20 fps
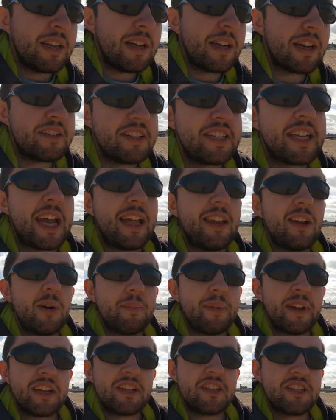to get a little
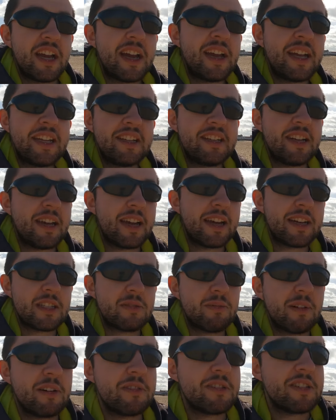bit of shade
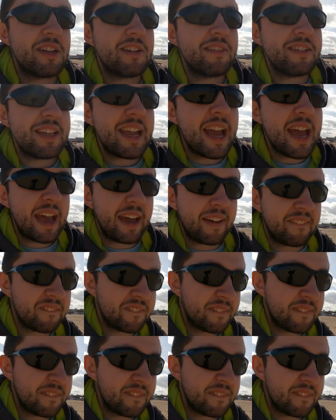as well. So yeah,